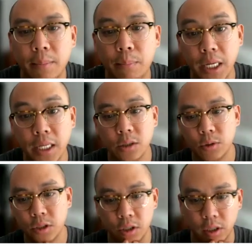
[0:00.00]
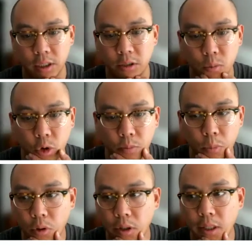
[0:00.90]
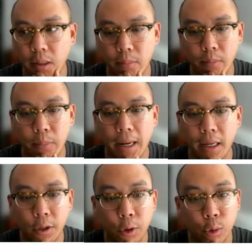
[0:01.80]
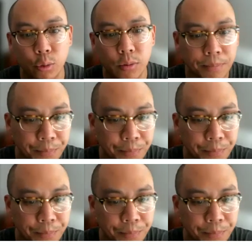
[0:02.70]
that pizza was cooked is more important than by who.